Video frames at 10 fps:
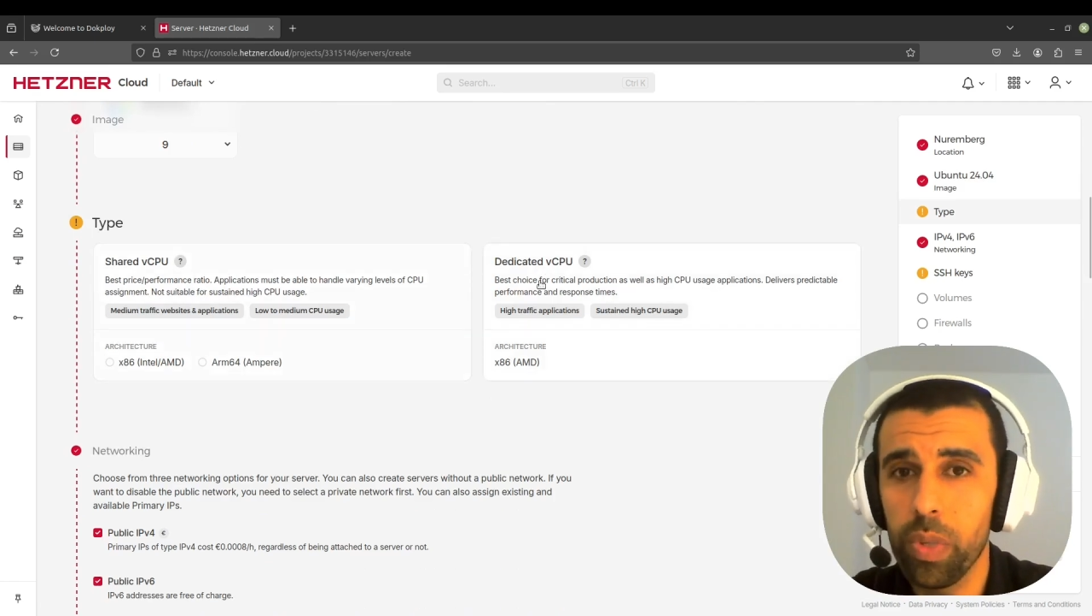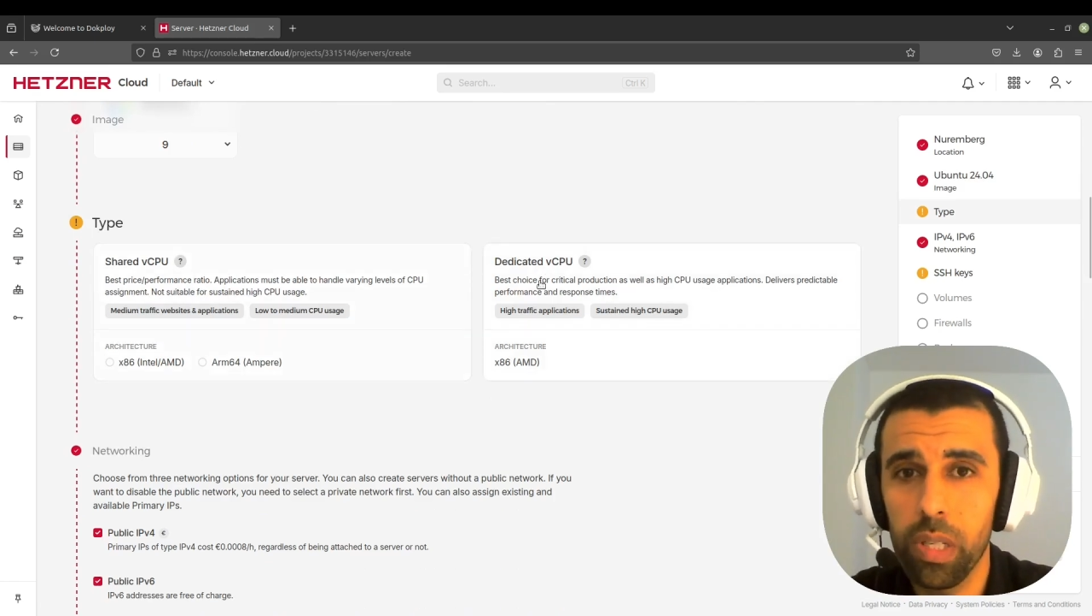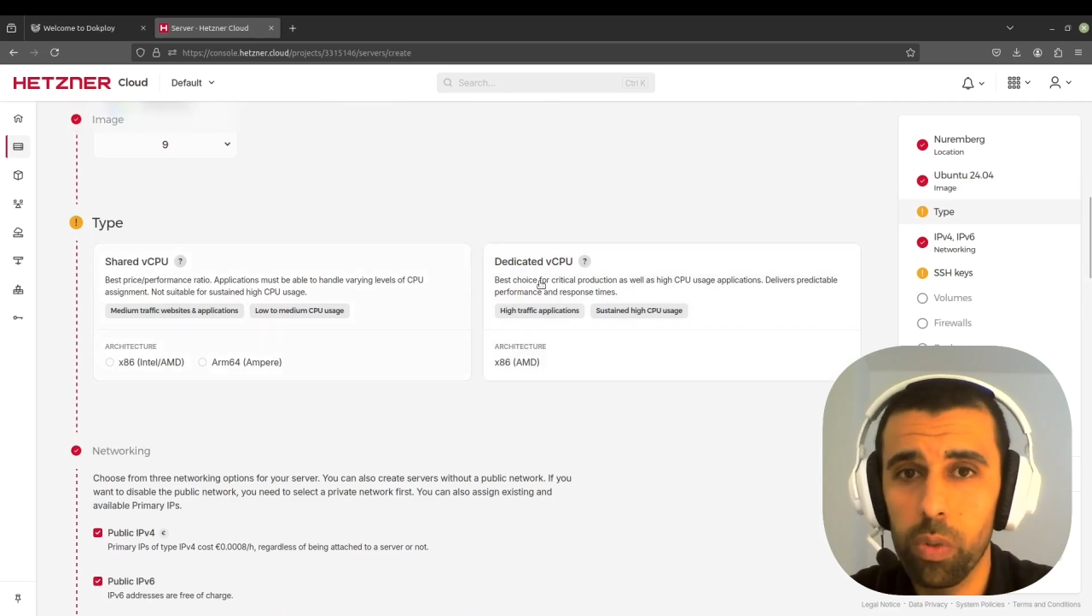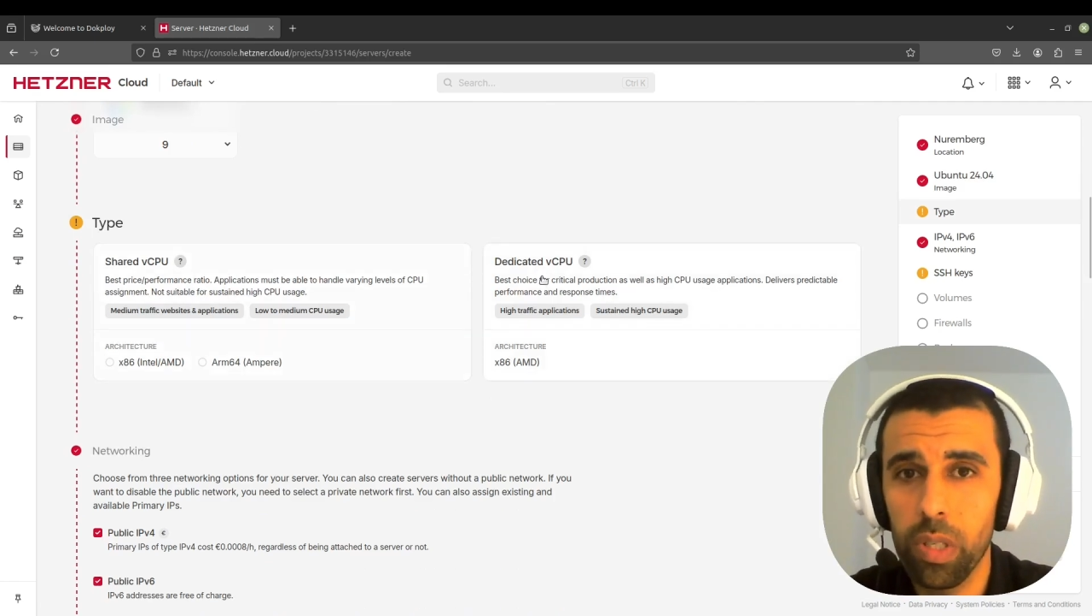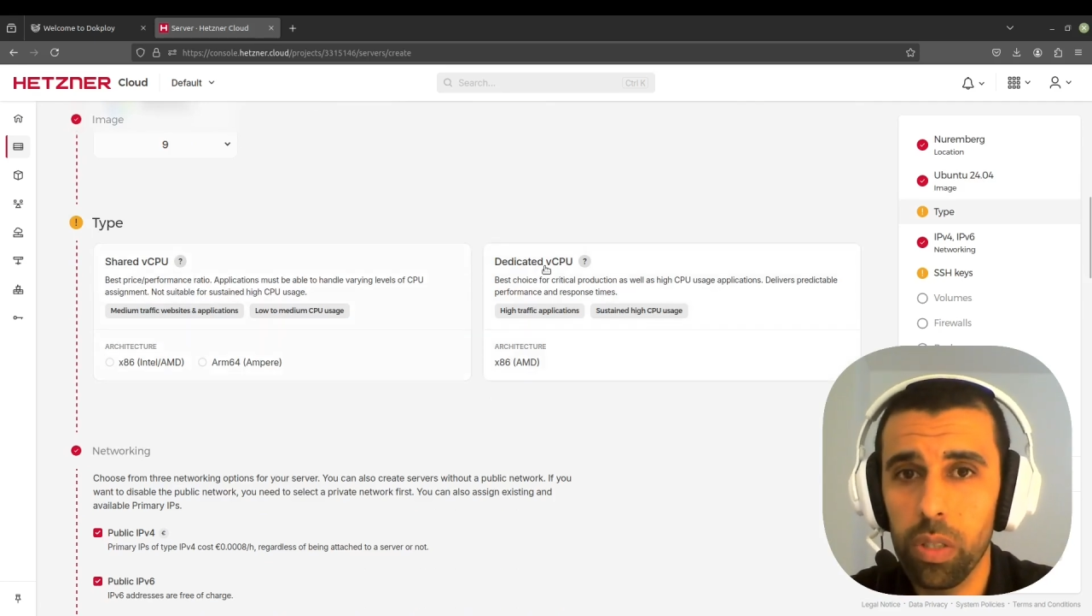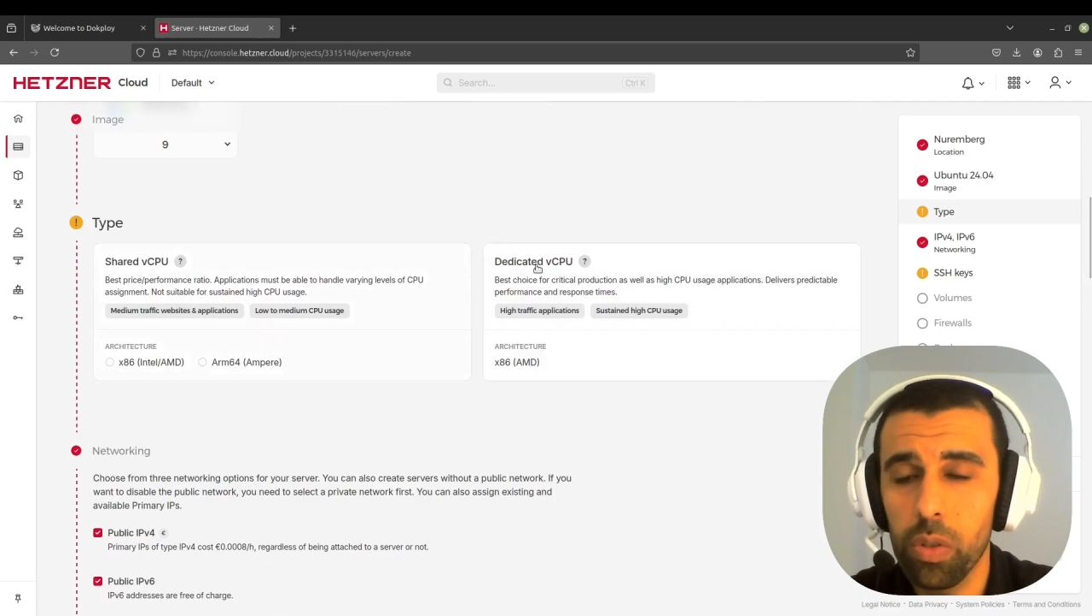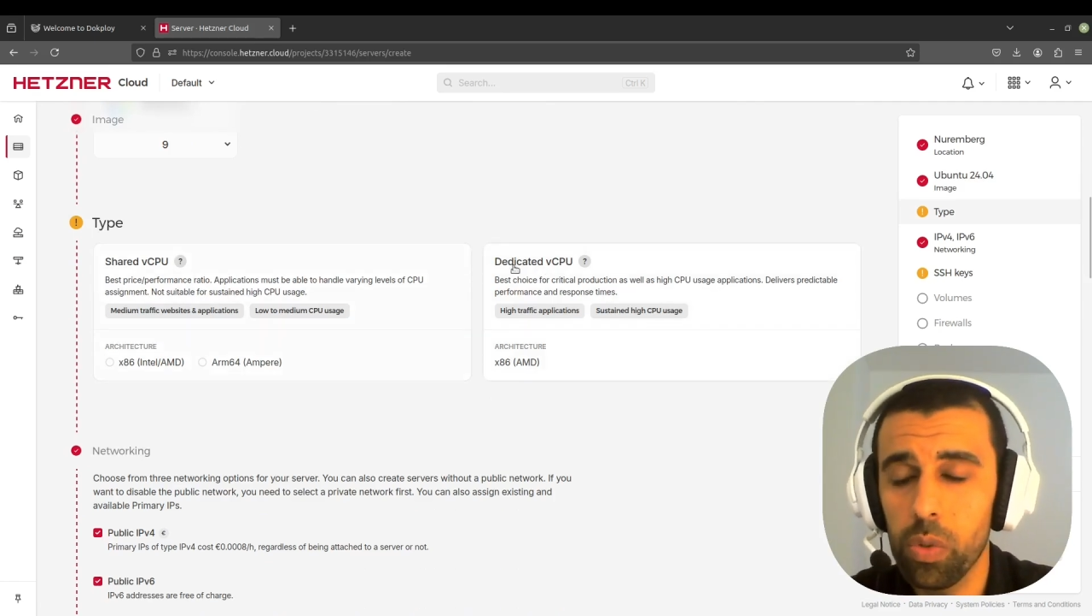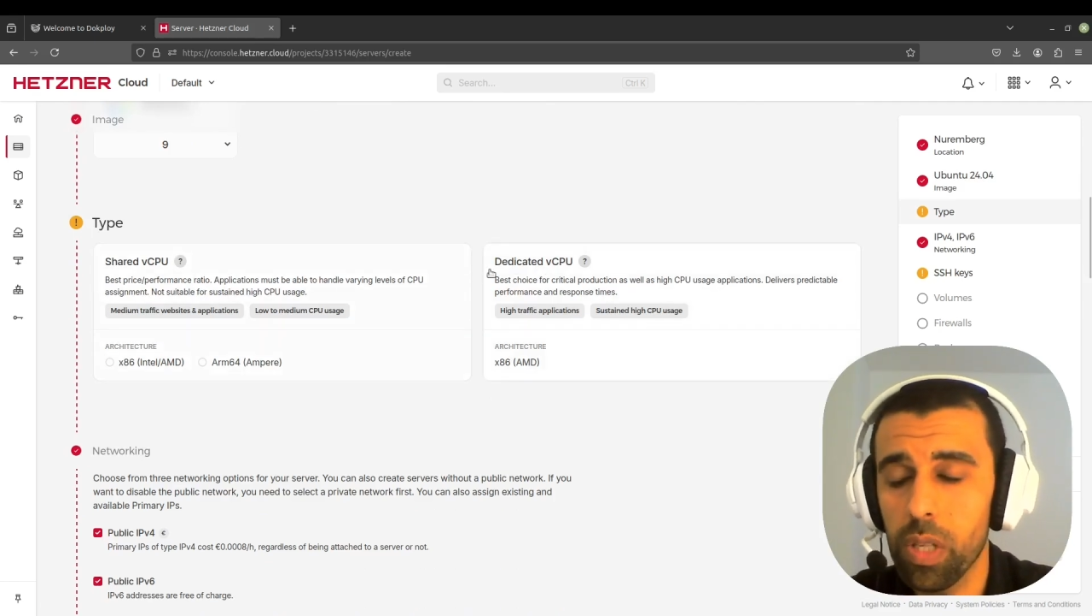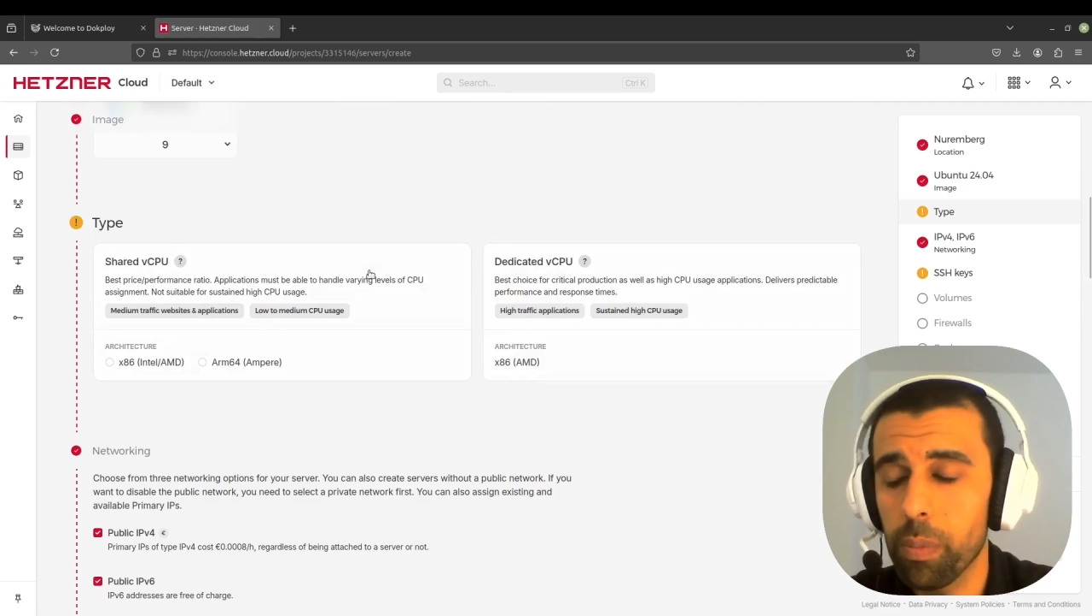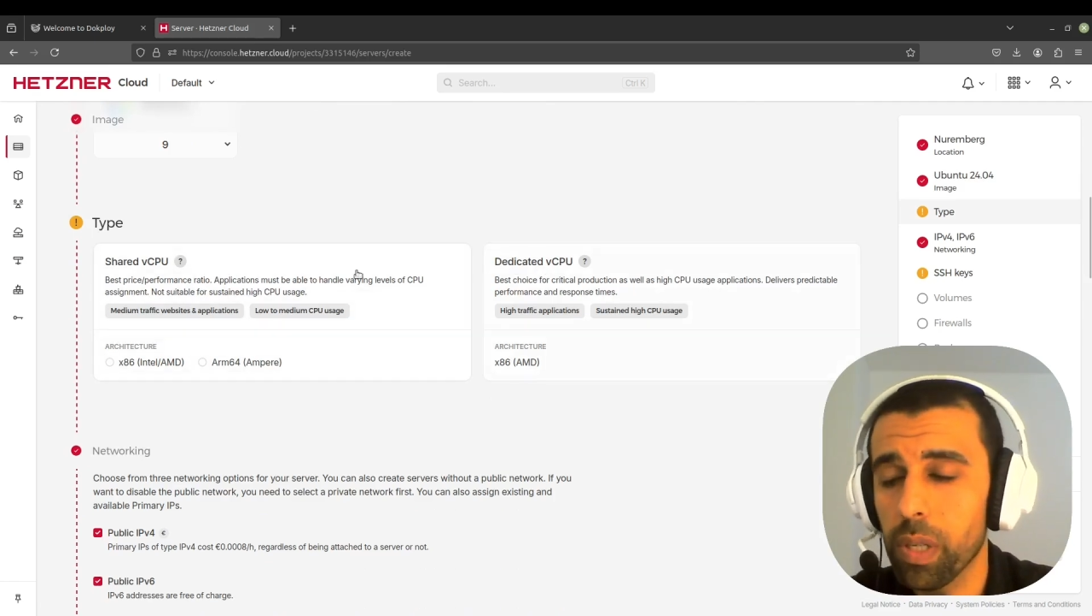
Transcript: because we're not going to use that